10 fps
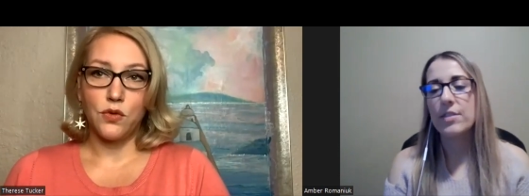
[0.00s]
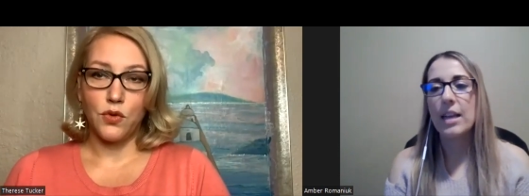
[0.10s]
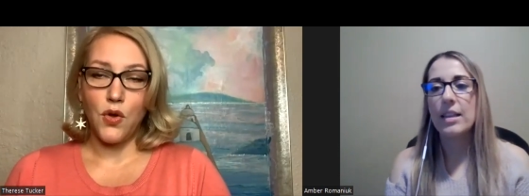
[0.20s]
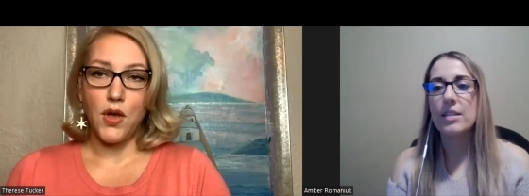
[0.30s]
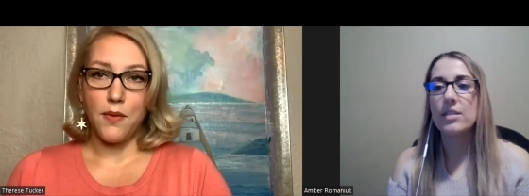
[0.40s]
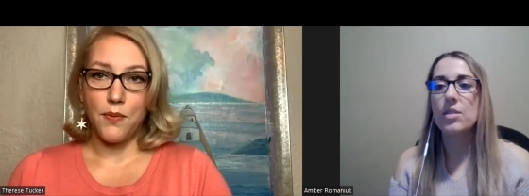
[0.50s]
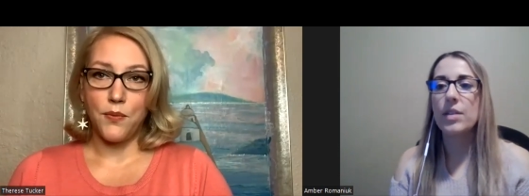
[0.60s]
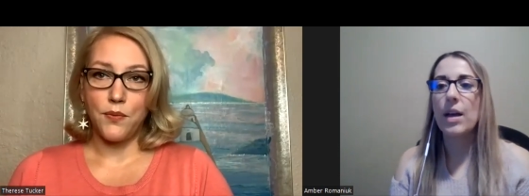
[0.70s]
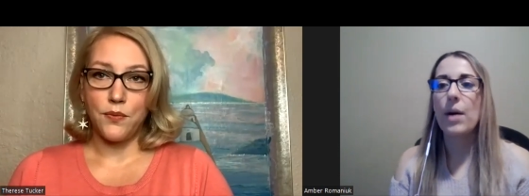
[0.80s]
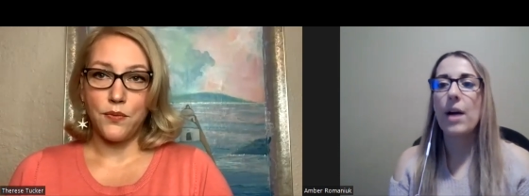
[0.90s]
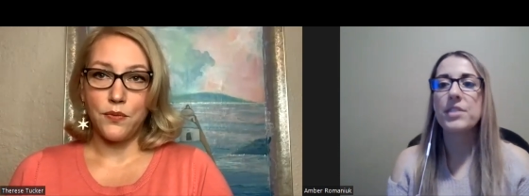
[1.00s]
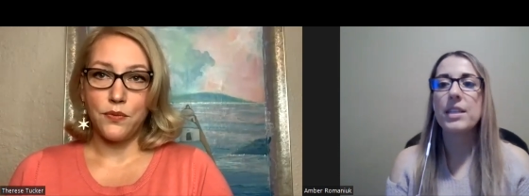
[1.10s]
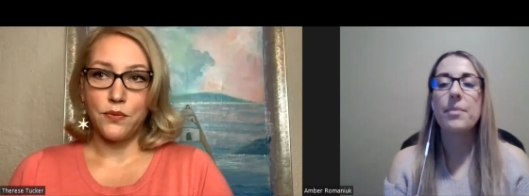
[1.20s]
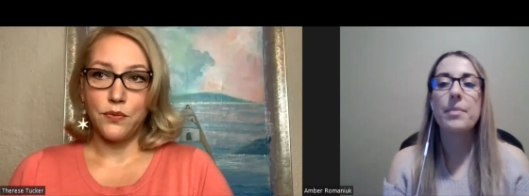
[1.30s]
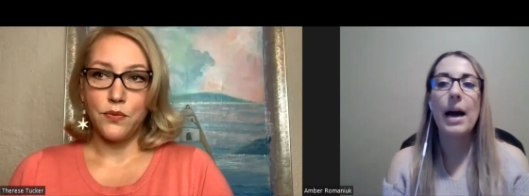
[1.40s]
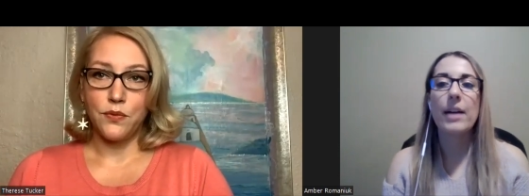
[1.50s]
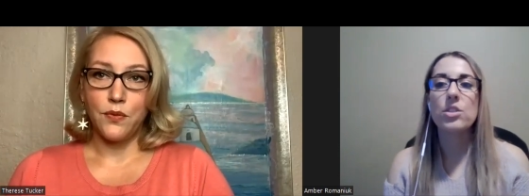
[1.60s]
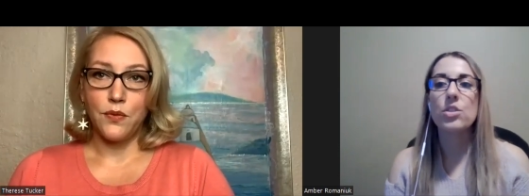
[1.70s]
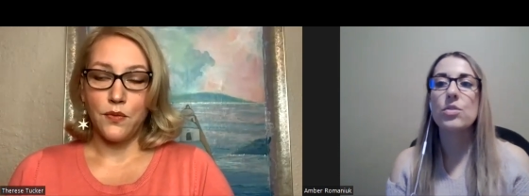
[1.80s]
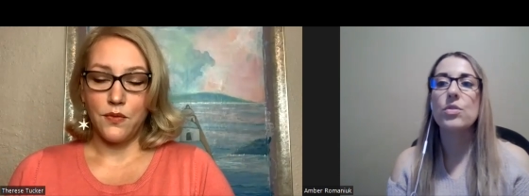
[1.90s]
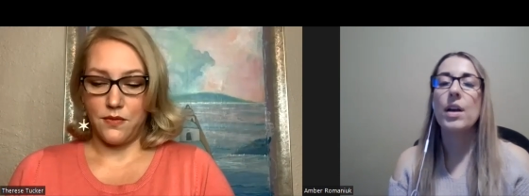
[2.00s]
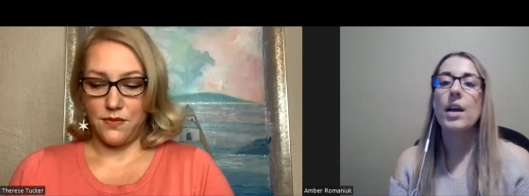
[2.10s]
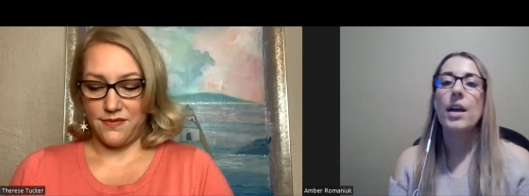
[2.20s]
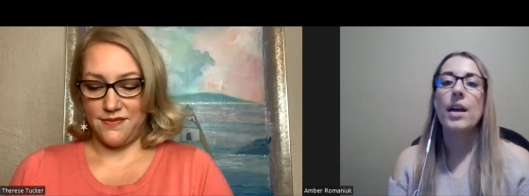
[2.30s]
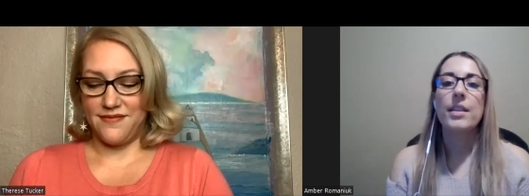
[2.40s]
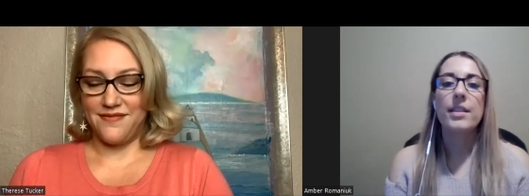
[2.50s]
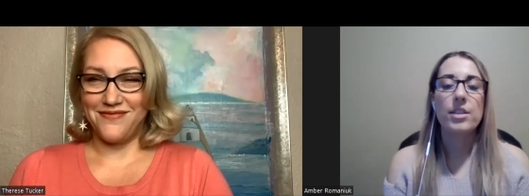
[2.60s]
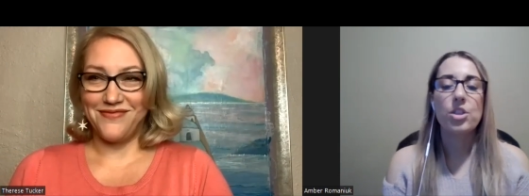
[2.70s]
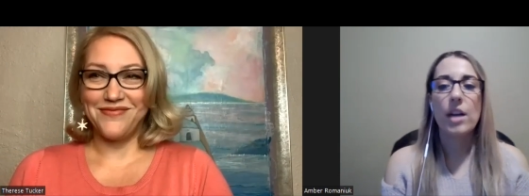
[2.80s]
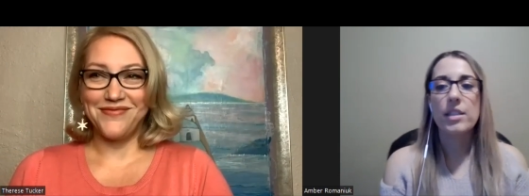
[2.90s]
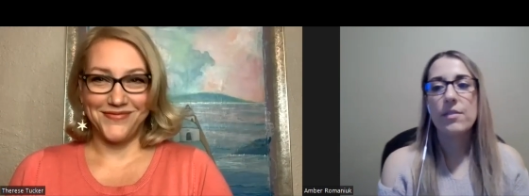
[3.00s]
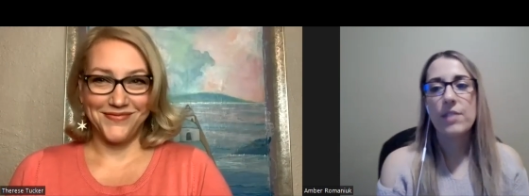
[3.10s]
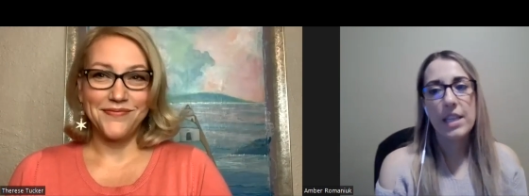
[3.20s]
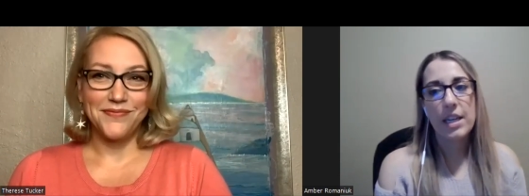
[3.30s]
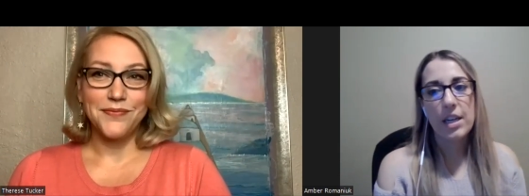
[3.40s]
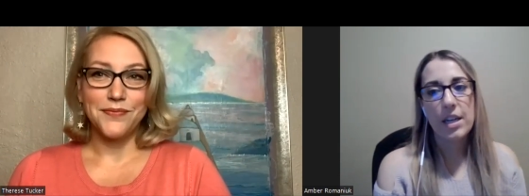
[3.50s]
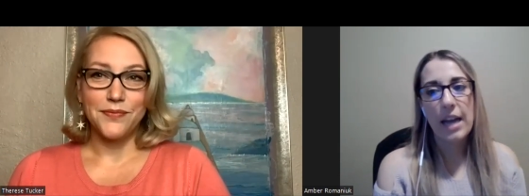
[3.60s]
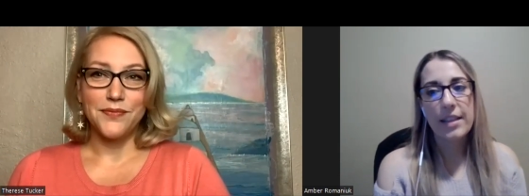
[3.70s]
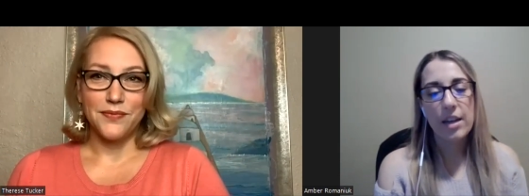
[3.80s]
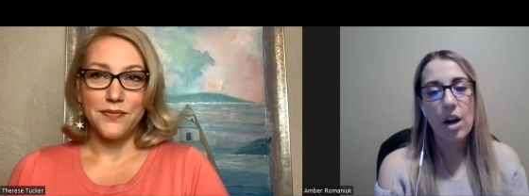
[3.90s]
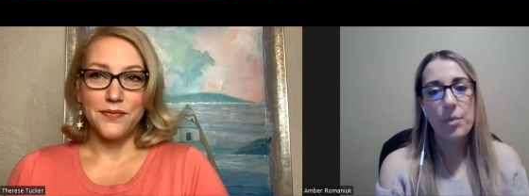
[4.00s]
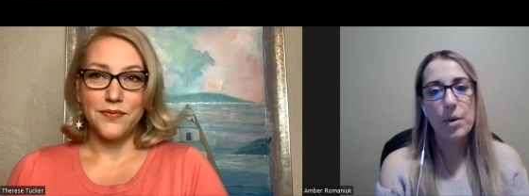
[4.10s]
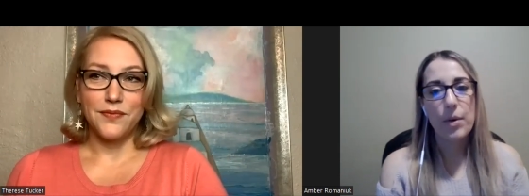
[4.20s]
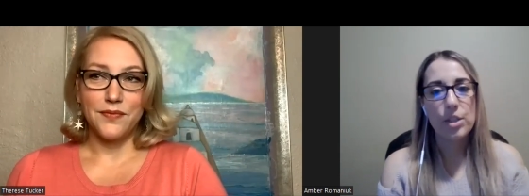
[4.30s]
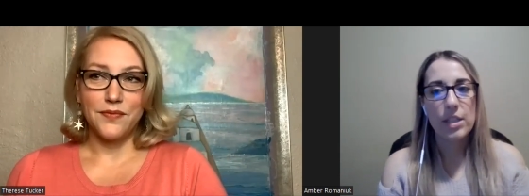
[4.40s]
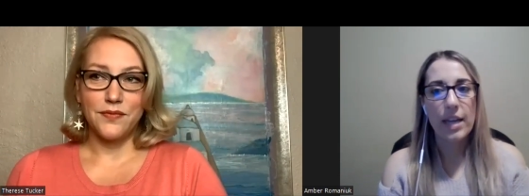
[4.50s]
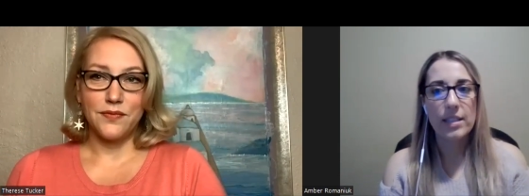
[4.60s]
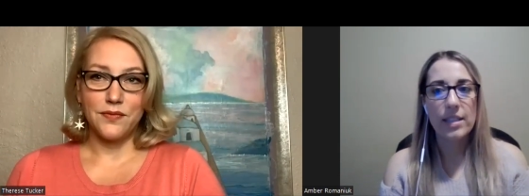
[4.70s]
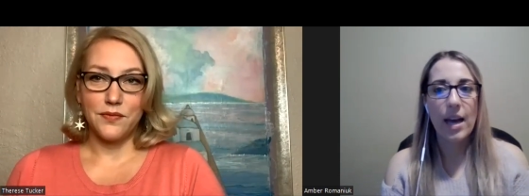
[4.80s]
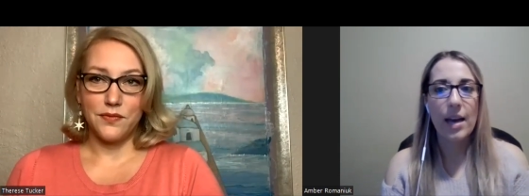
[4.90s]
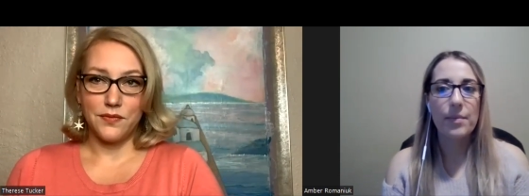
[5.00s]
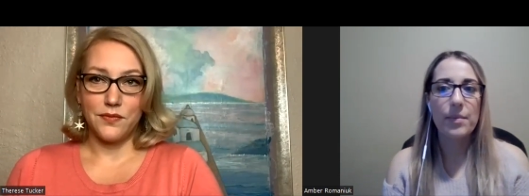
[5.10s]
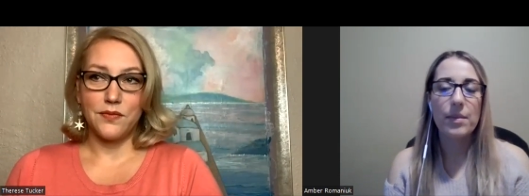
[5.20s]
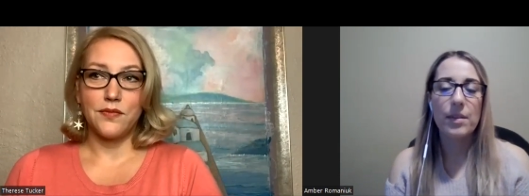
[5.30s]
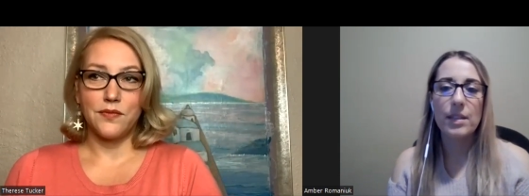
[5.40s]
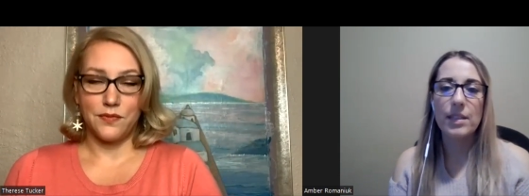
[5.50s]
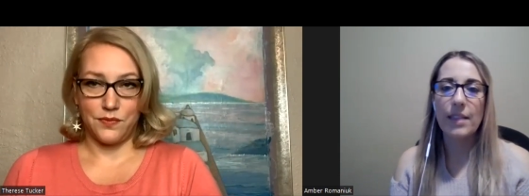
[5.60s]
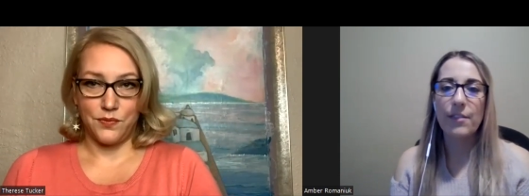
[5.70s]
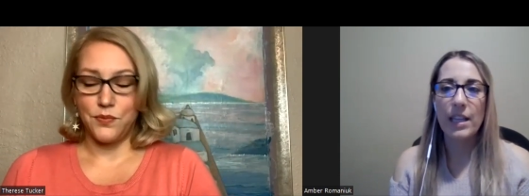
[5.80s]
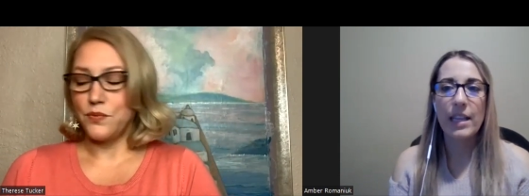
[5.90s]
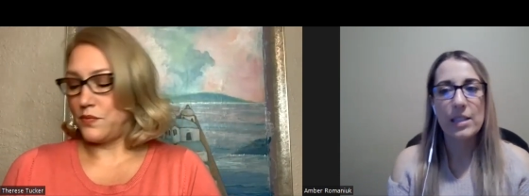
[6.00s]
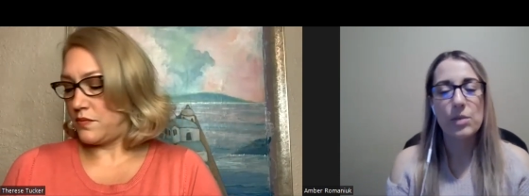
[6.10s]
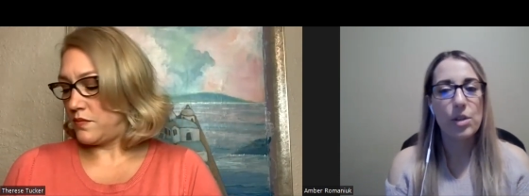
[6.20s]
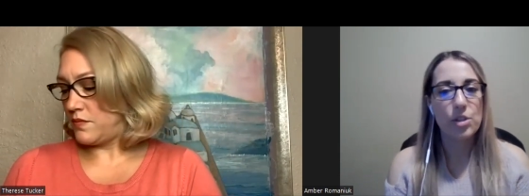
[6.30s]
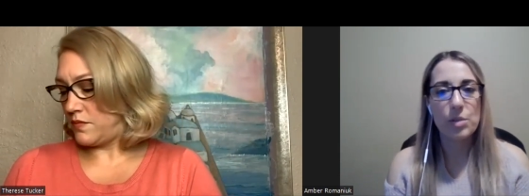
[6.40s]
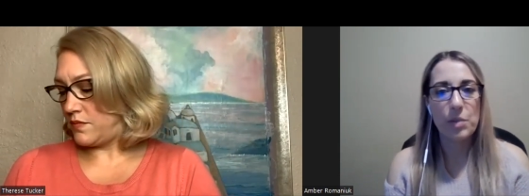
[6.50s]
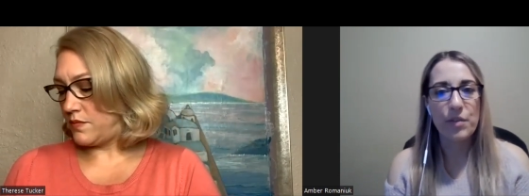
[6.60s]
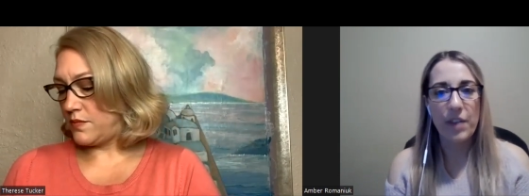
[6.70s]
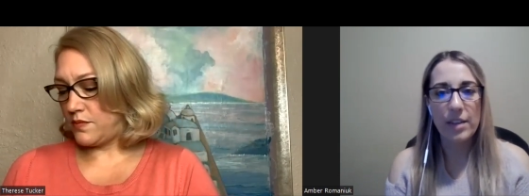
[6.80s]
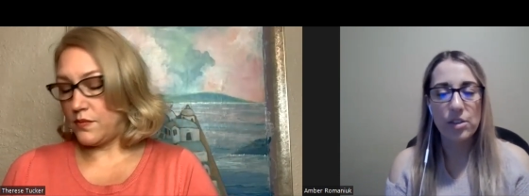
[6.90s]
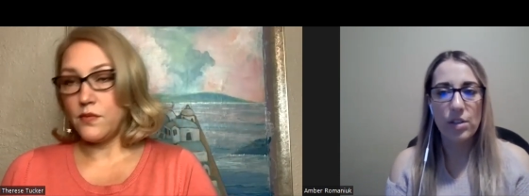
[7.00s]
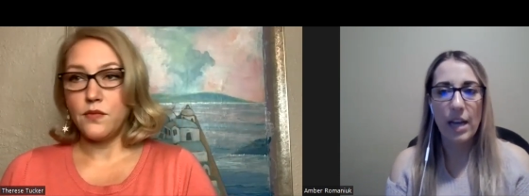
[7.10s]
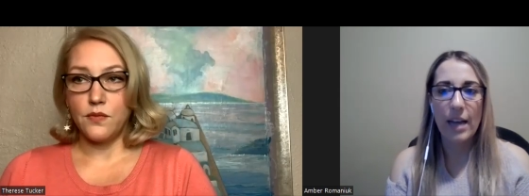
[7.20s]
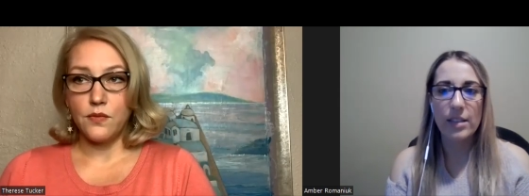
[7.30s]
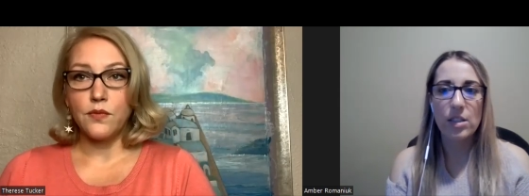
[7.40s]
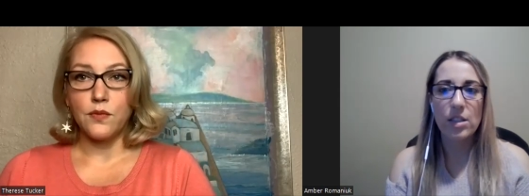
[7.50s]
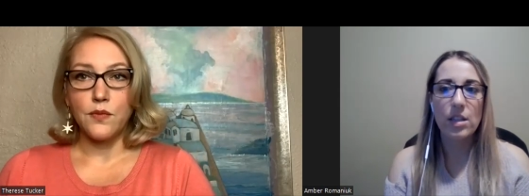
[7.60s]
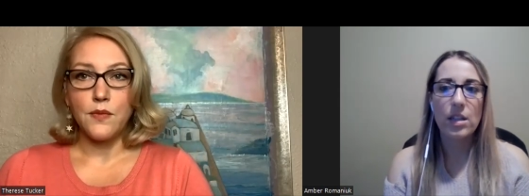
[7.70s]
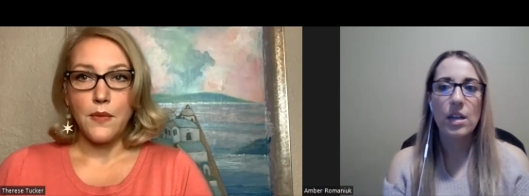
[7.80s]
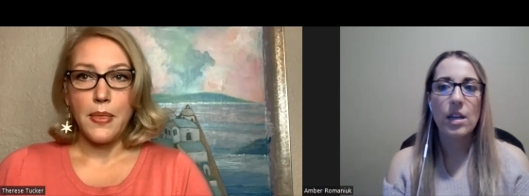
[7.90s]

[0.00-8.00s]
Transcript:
Speaker 1: And okay. then, so yeah, we'll have to come back to the chunks of the year and the karma question next time because I feel like this one will just be faster to answer.